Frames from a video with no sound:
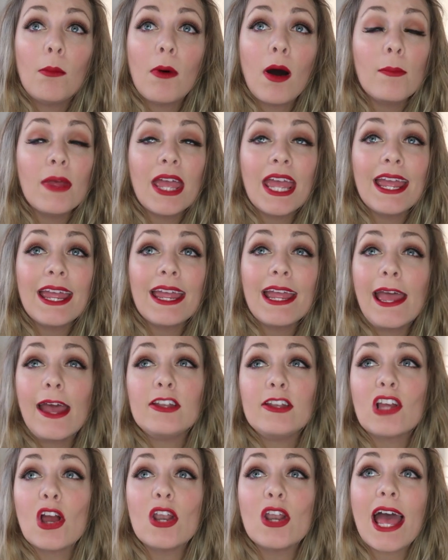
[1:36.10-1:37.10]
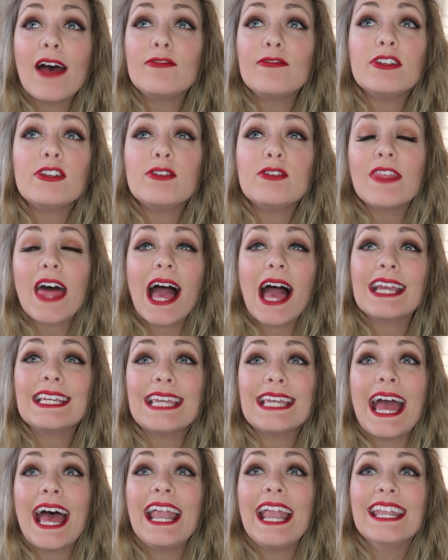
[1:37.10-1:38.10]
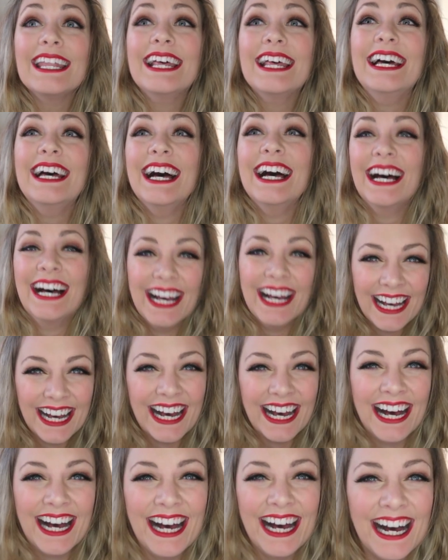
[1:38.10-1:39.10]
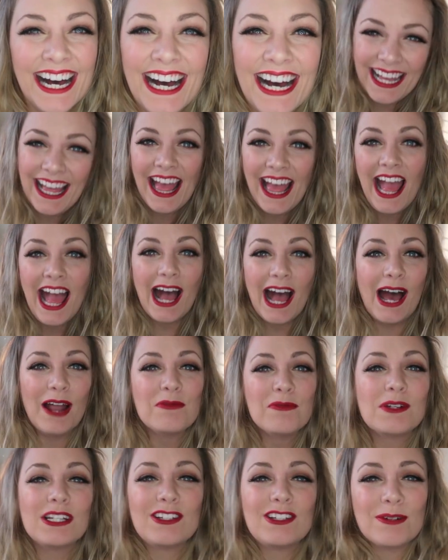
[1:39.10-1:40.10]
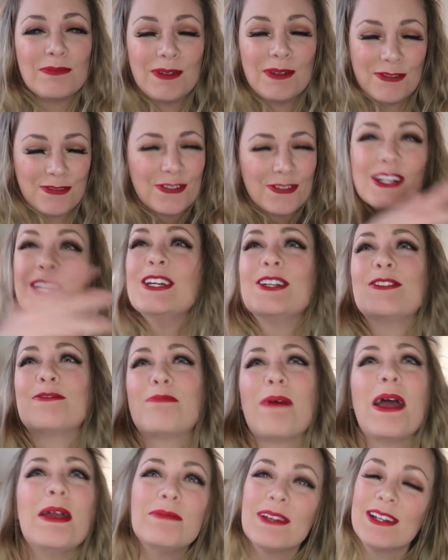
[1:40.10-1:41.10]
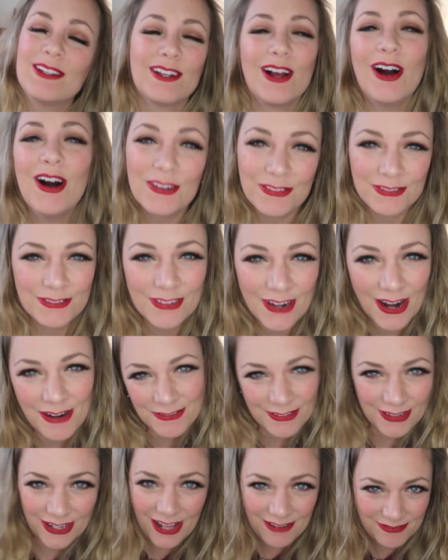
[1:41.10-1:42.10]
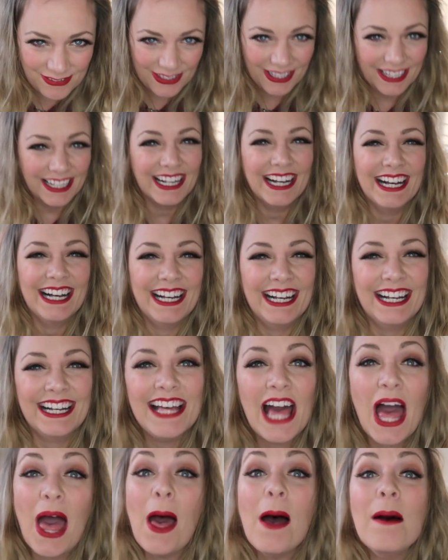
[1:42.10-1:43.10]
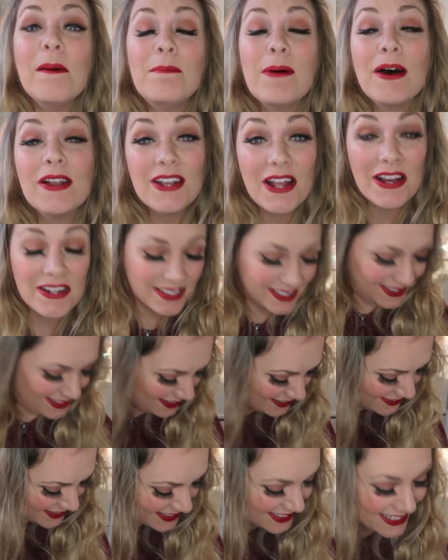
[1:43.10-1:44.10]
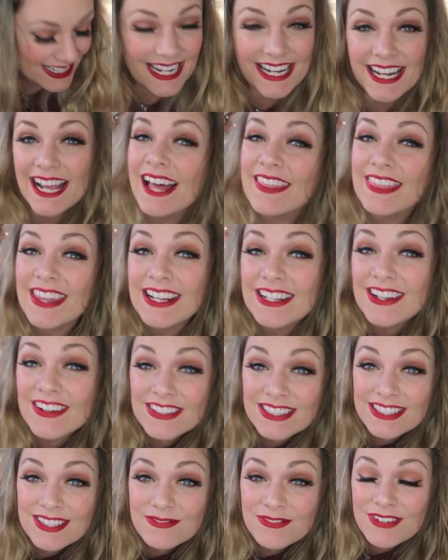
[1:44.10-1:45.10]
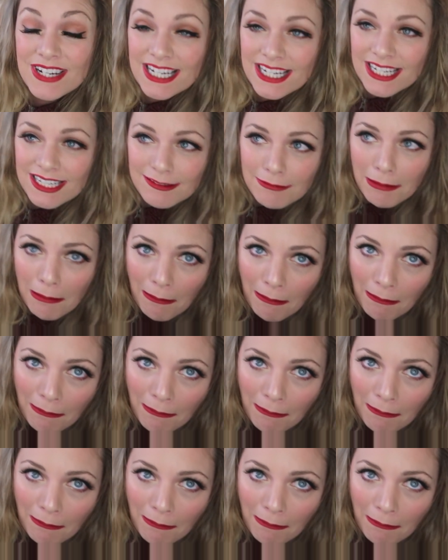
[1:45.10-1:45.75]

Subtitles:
mommy, don't ever do that again. And we shall be freed of Baby Shark forever and ever. But no, seriously, they've got some really